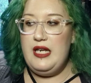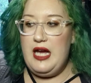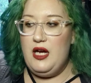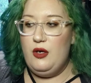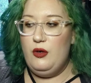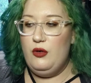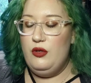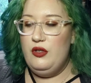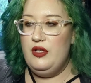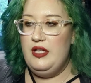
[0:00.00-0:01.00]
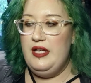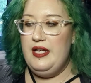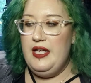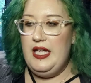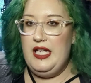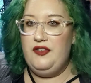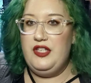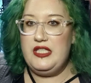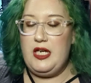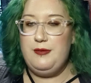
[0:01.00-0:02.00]
now
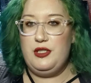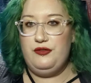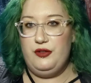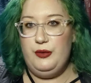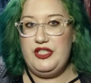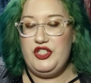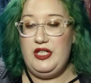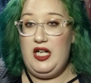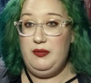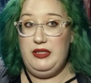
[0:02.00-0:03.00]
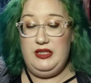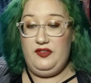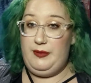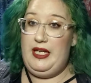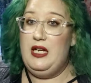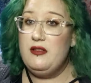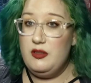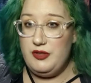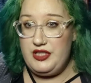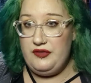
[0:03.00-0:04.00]
if this comes to fruition, I'll be leaving my
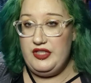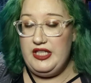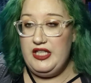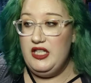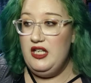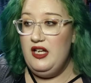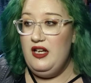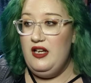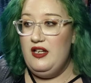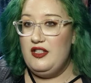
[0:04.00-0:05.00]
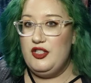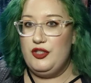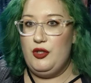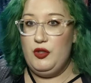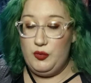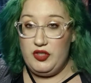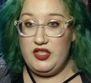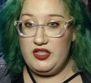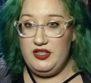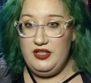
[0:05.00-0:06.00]
house almost every day to go and
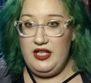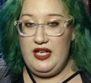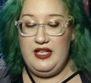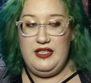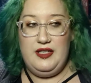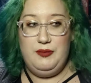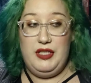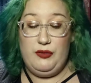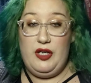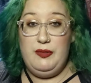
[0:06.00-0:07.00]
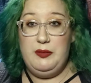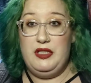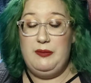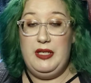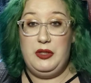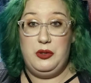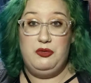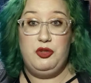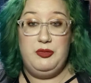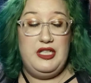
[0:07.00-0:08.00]
work and and be around people and my
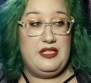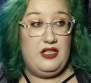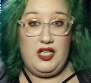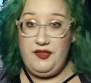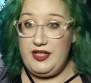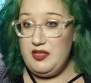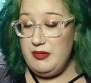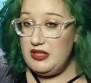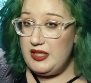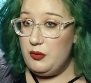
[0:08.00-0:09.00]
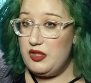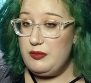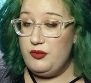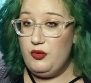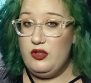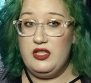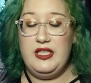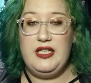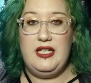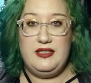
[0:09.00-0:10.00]
agoraphobia is not affecting me like it was before
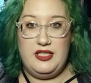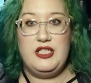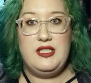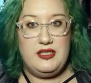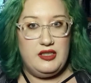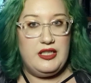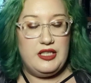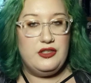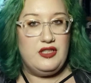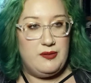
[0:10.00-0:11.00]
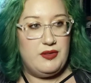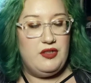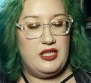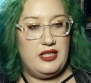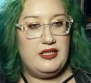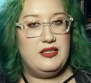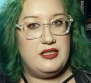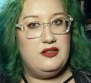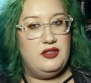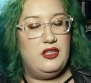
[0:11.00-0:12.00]
like it's still there don't get me wrong i
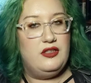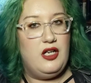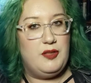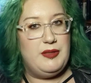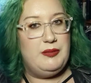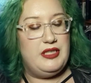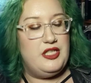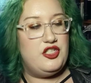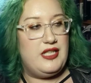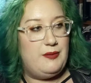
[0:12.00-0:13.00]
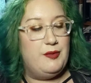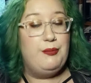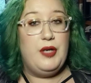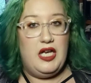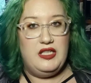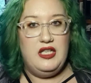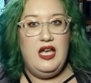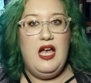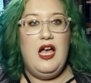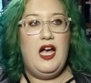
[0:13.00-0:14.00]
can still you know the heart palpitations happen but
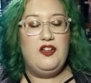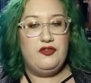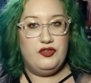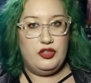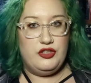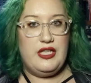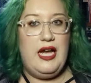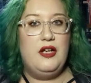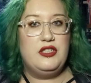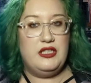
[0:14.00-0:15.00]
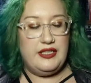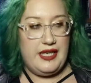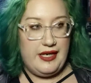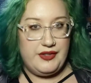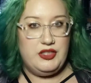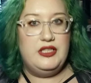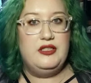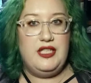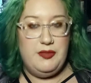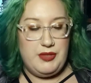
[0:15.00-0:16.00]
i've learned how to like handle
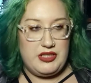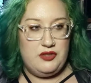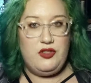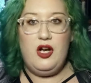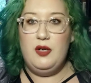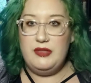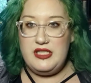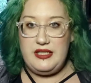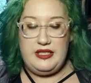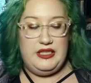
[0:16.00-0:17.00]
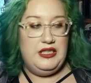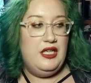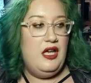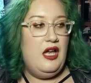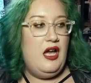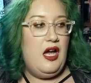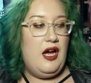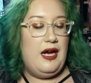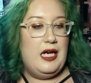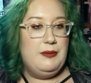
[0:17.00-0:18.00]
it and keep myself calm and steady
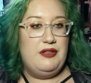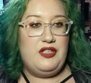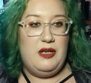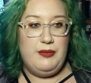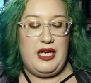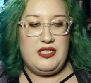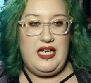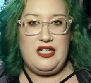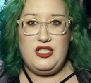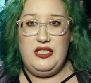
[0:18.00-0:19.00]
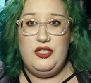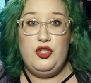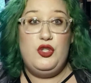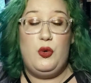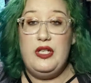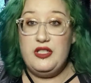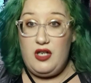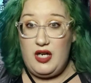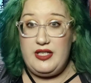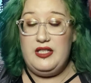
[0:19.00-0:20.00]
um, i've come back to actually enjoying
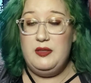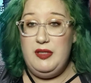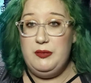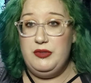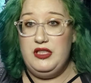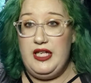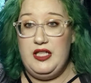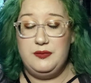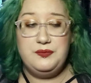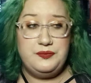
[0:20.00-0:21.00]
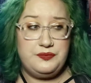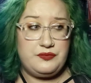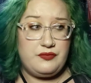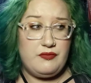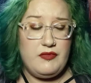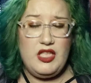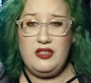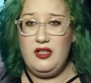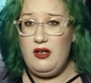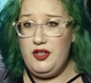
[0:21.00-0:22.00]
talking to people again
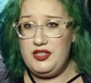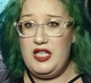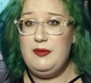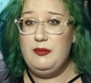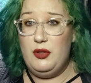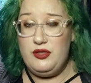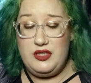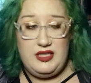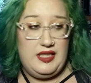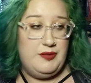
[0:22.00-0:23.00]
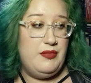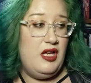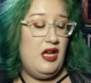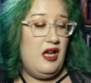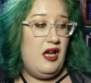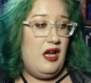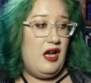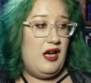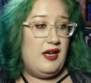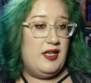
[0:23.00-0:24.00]
not all the time but most of the time
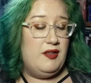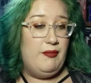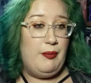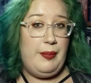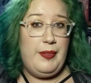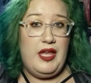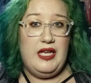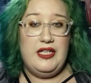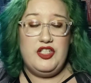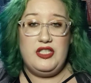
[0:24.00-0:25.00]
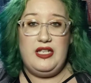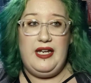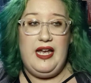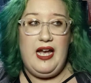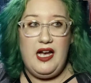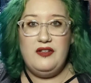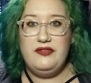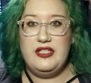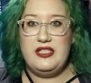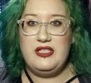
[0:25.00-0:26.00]
um, and i just i
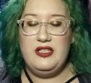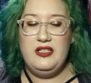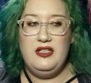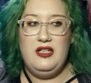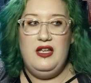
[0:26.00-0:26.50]
have this